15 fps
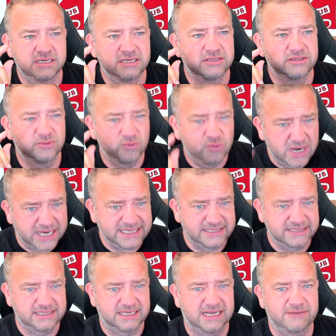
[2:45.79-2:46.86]
the right
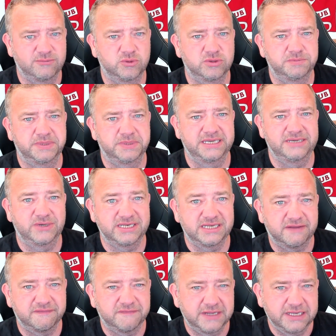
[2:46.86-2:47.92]
time will be when
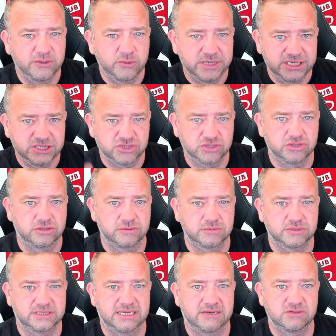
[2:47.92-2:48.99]
that valuation
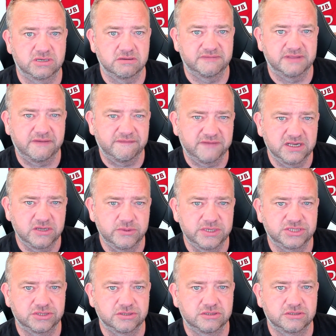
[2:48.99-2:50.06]
comes down. Now, if that
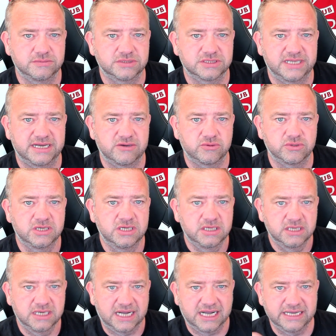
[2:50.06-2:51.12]
valuation comes down,
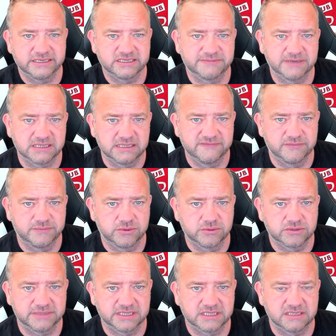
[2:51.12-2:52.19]
I expect Liverpool
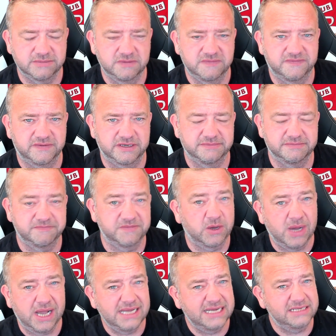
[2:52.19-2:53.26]
to make a move for him. Now,
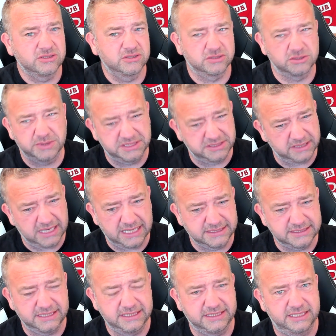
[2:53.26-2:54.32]
I have no Twitter
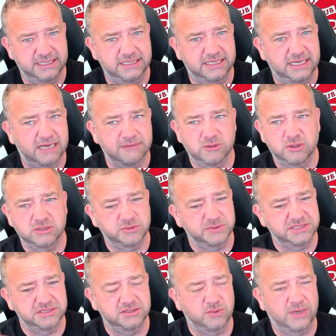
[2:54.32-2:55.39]
ITK guy. I'm not a
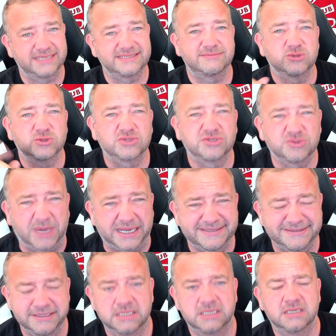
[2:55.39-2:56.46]
Twitter twat. I'm just a
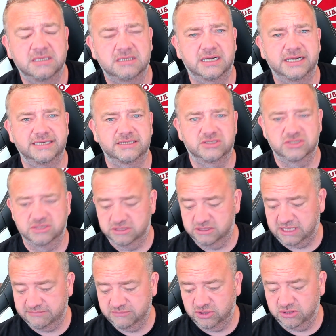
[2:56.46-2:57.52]
twat, right? So
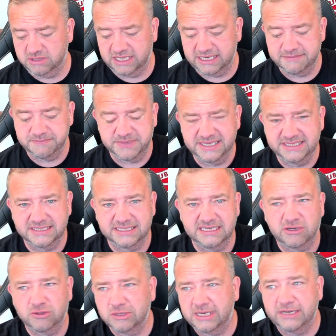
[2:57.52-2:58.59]
I'm not like basing
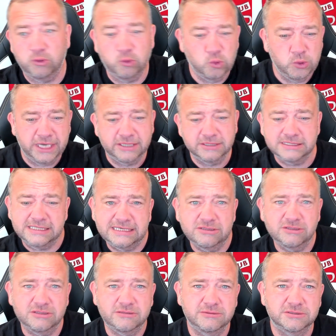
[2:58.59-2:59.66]
that on like, oh yeah, because I
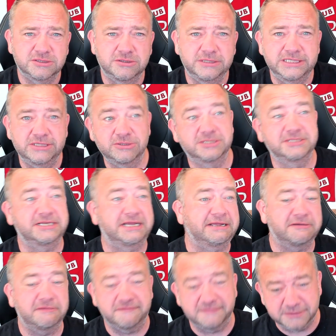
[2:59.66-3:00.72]
know what's going on, because I ain't
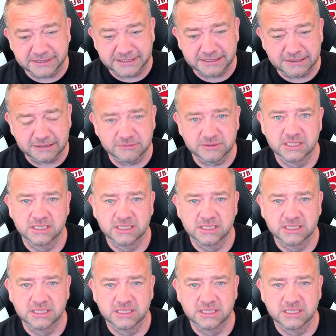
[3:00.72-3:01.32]
got a fucking clue.